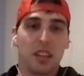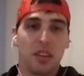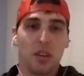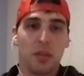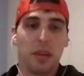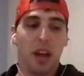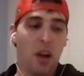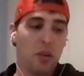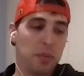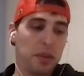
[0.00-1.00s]
You know what I mean?
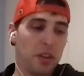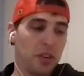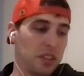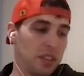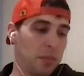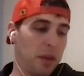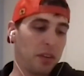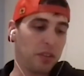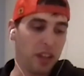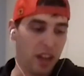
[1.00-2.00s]
I want to be known as
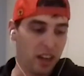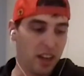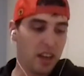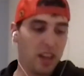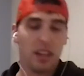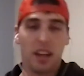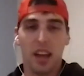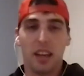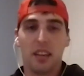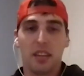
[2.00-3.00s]
somebody where like,
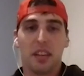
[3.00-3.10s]
hey,